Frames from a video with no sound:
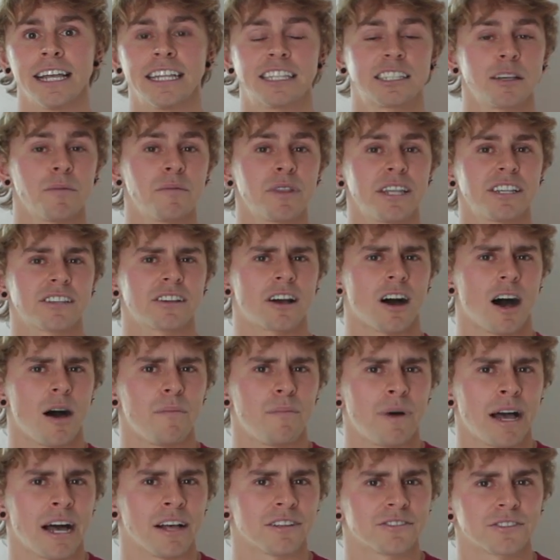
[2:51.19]
And some of these
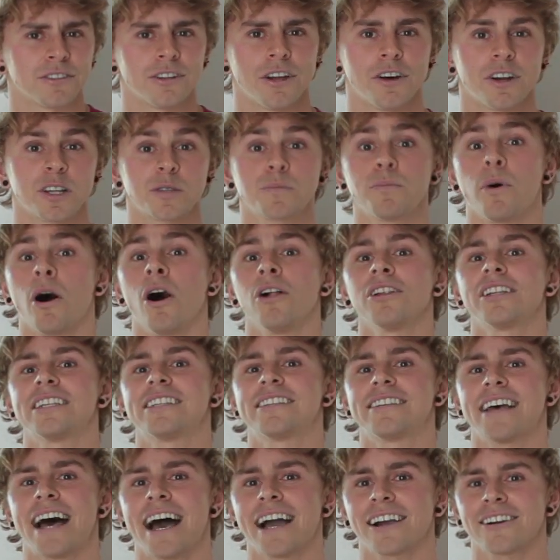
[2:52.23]
compounds are known as
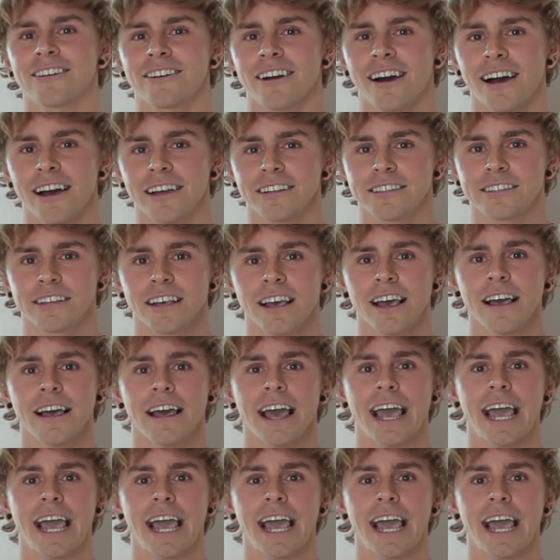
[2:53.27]
polysaccharides.